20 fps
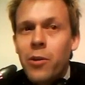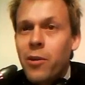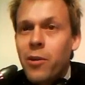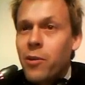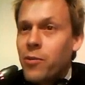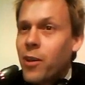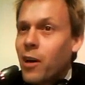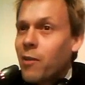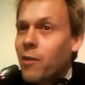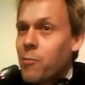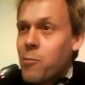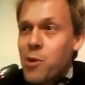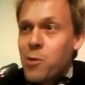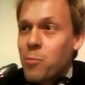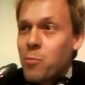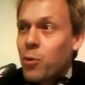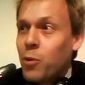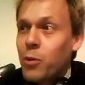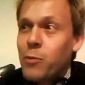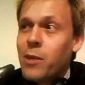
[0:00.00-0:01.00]
where there's
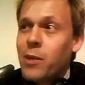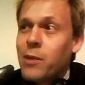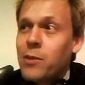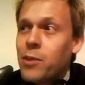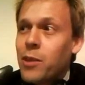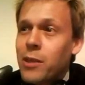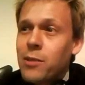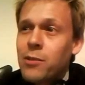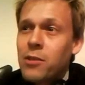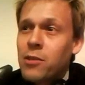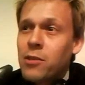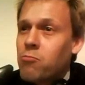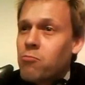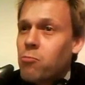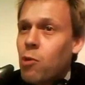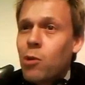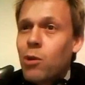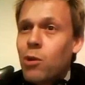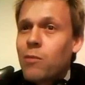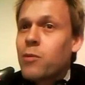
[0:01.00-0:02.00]
government employment
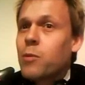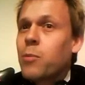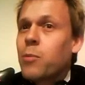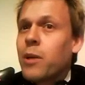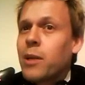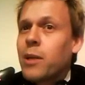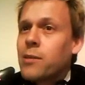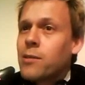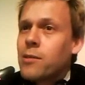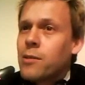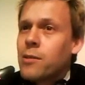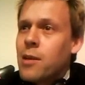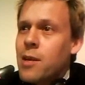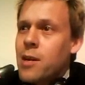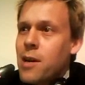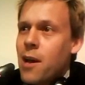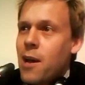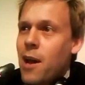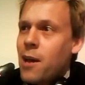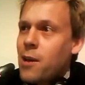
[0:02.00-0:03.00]
exchanges all over the place.